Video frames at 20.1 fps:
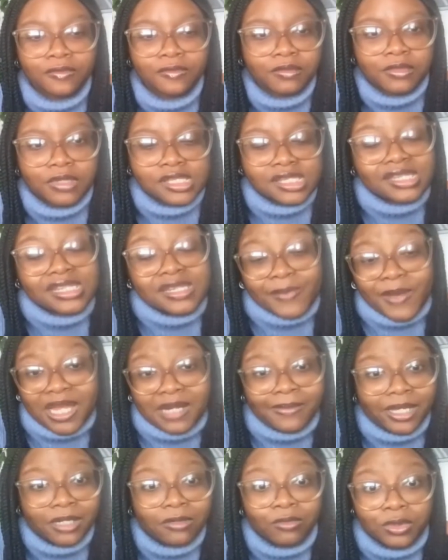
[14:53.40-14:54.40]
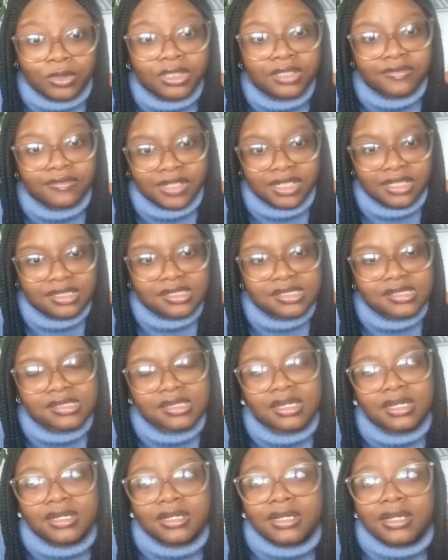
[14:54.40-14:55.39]
it's inspired by real events.
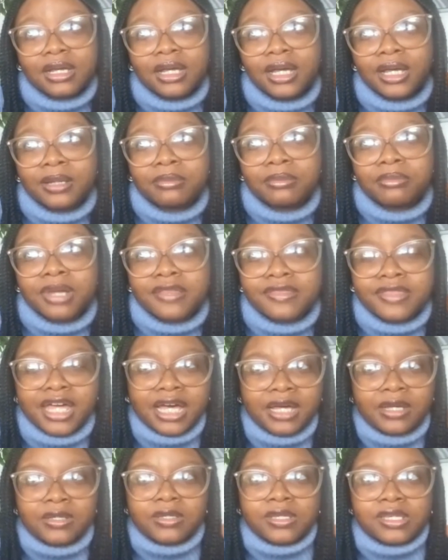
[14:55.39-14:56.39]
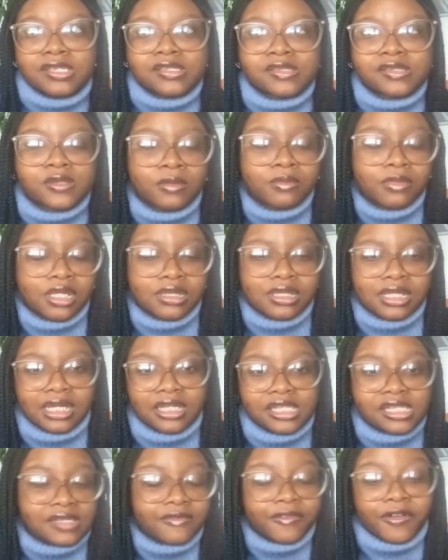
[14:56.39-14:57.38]
And that is something
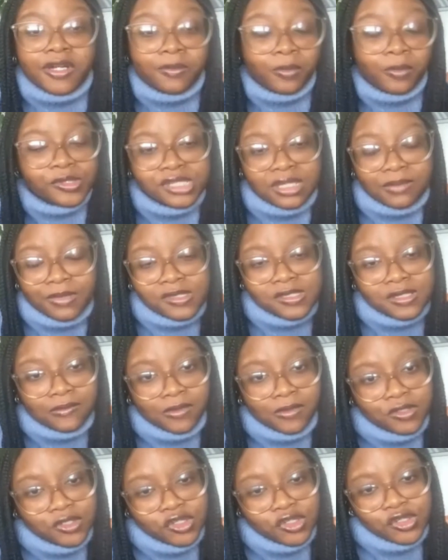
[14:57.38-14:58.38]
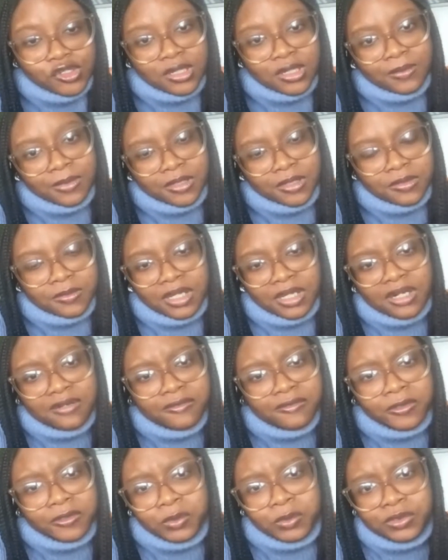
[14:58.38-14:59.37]
that is a very important piece of literature about the
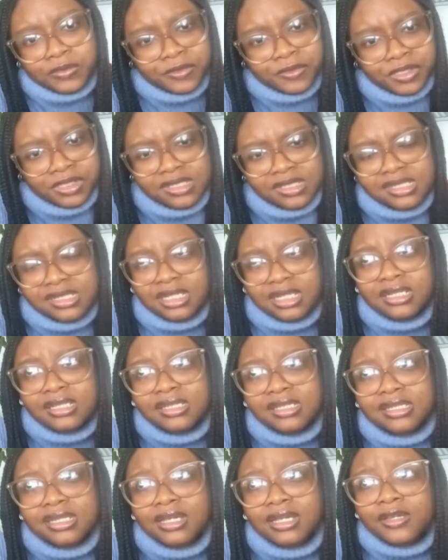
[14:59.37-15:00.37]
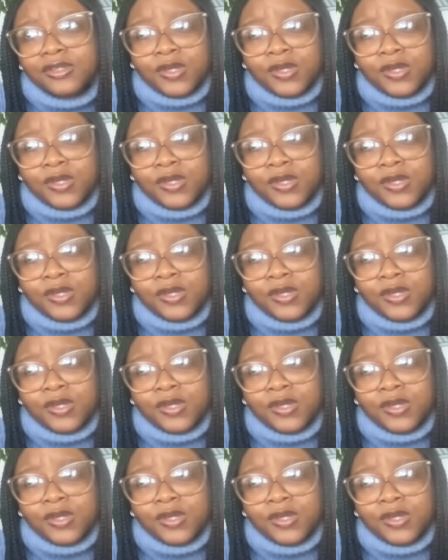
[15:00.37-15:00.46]
Biafran War, for instance.